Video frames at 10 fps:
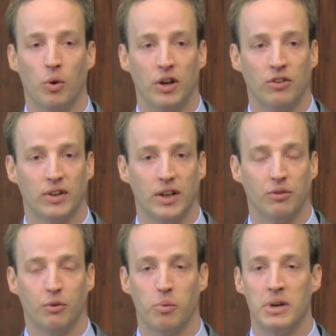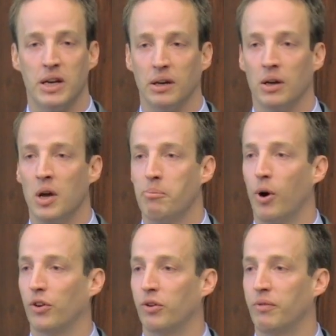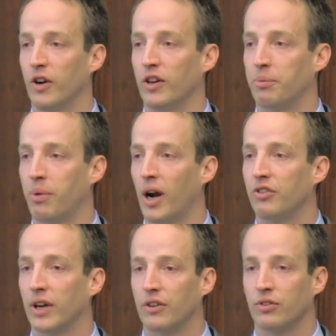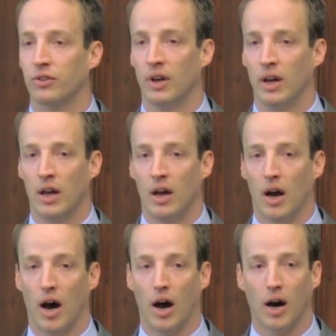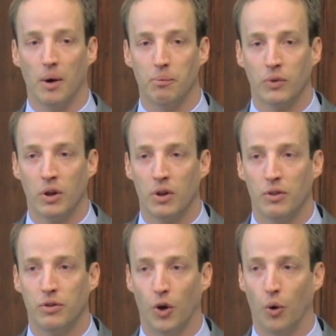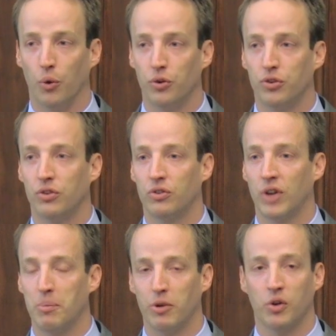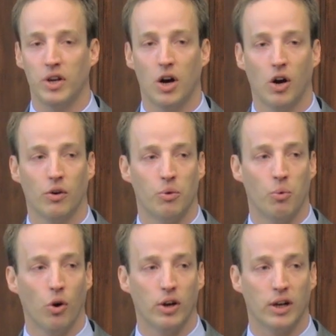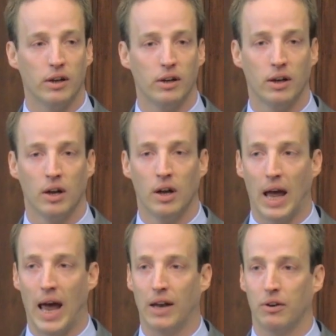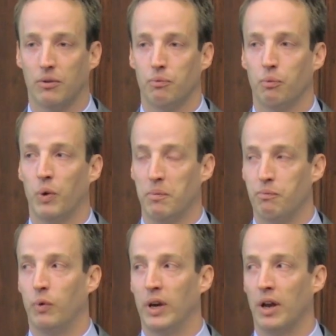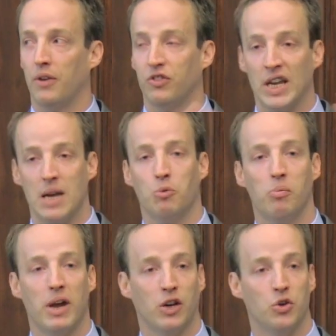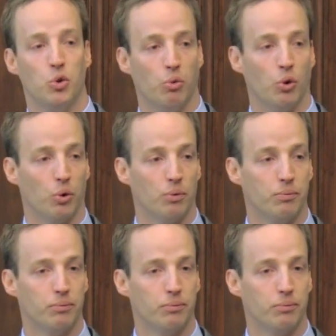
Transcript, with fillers: bonuses for being parts of various projects. Um, those typically are awarded at when, when a team will make a new rule